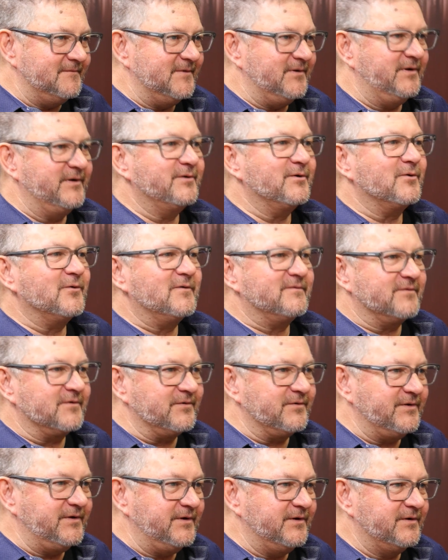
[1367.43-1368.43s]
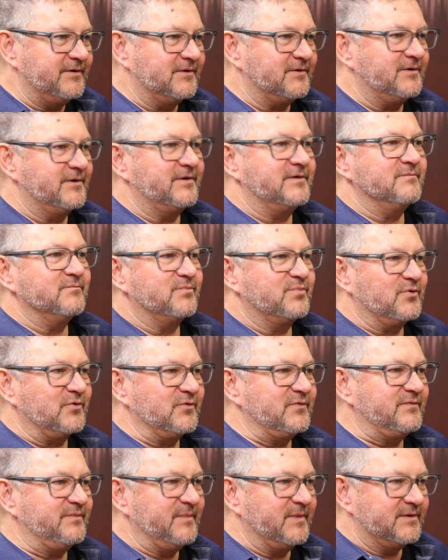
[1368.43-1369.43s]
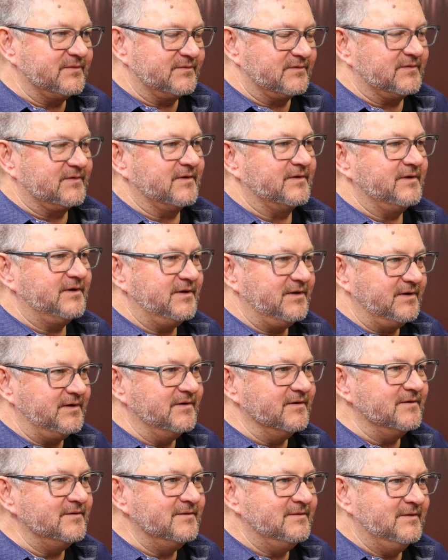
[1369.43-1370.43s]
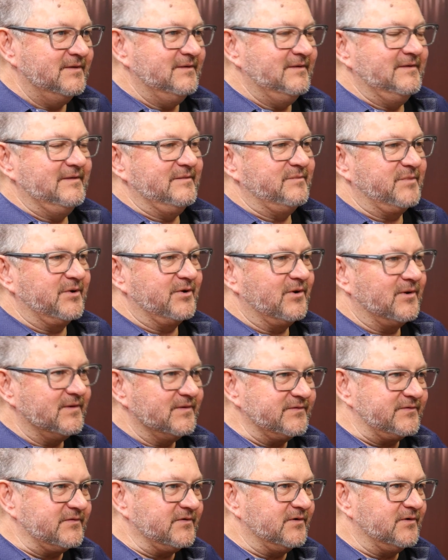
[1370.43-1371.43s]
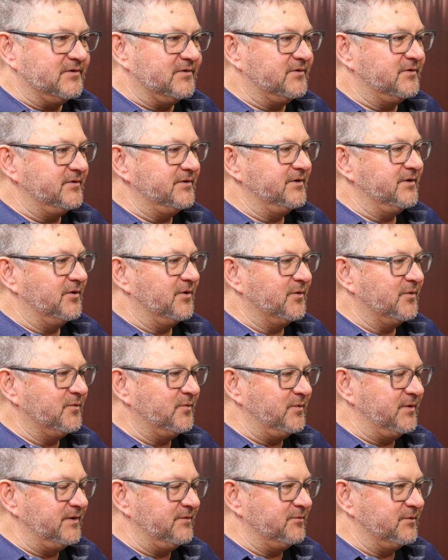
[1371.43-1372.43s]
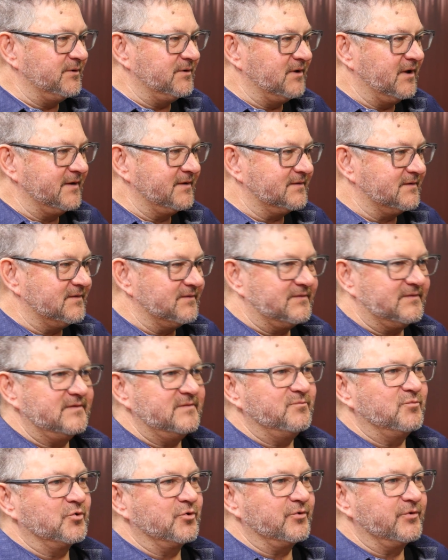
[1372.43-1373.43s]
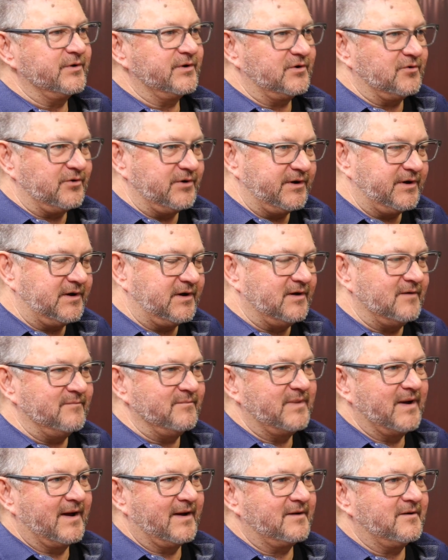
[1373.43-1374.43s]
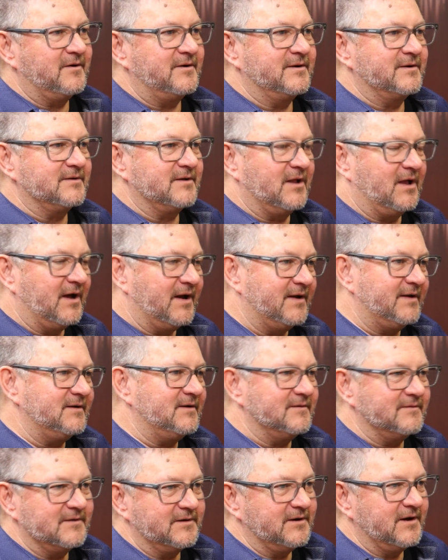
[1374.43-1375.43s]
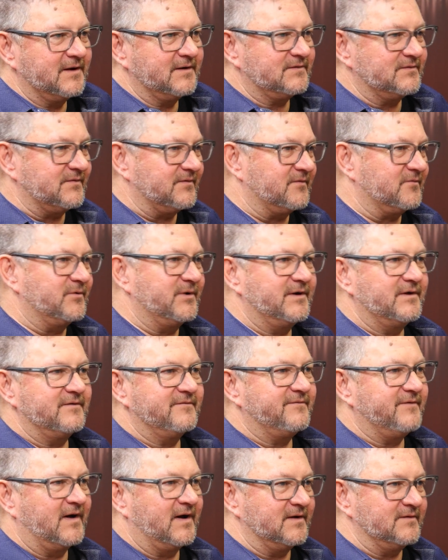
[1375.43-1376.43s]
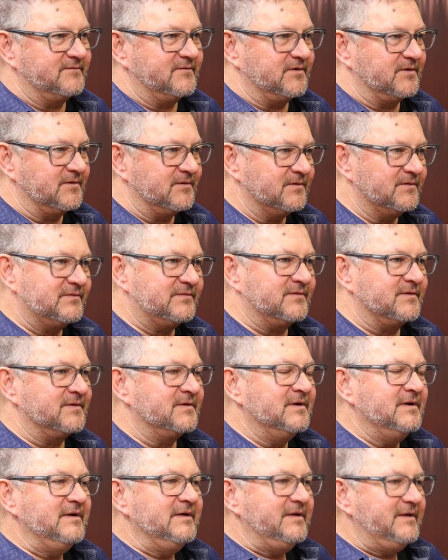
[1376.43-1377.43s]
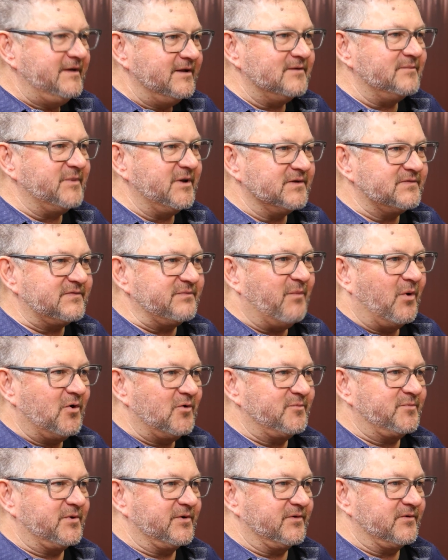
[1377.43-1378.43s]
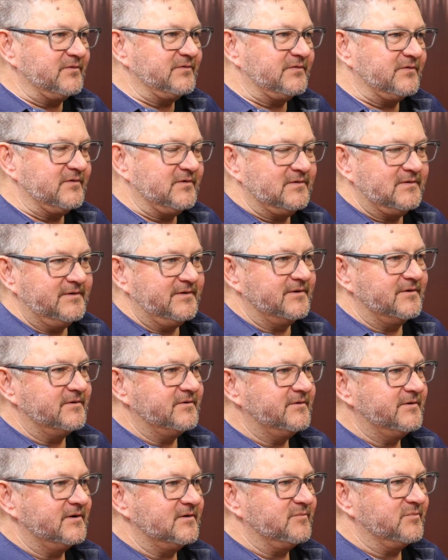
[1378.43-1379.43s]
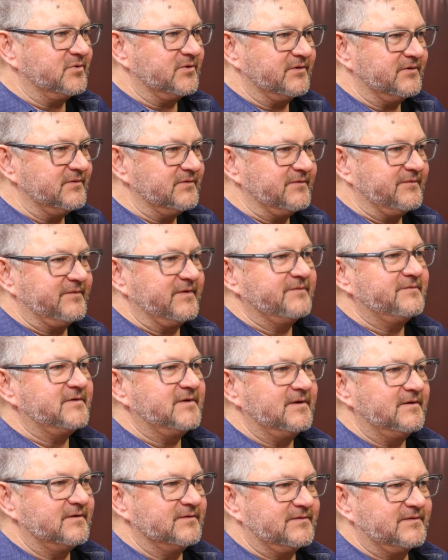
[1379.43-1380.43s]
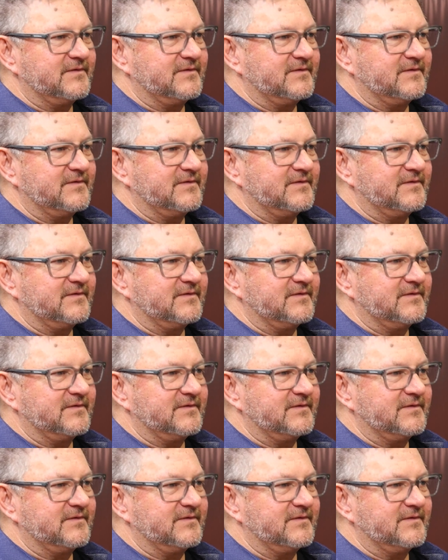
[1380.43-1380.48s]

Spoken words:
year-over-year improvements at Eagle, but also, we would like to see Brewery Creek come back online in the next 3 to 5 years, and it'll be a small producer. It'll produce 50 to